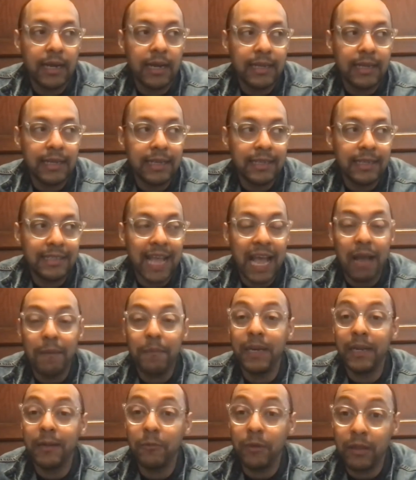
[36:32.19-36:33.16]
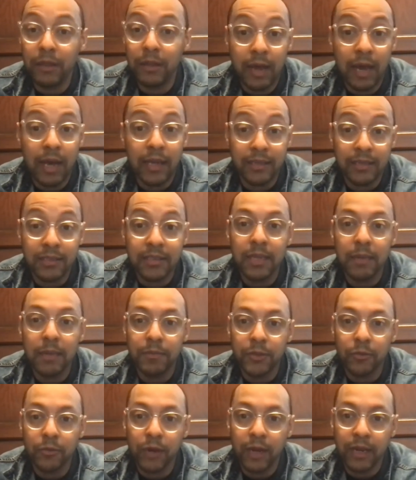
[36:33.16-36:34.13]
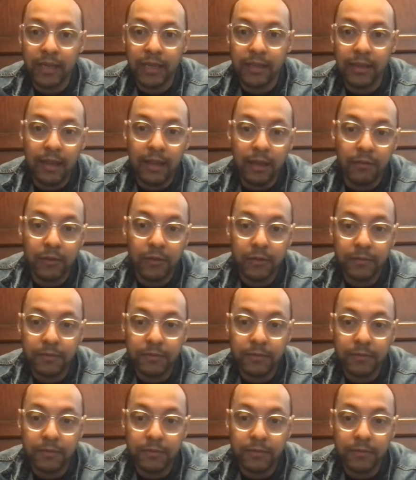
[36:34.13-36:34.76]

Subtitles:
is happening on a subterranean level.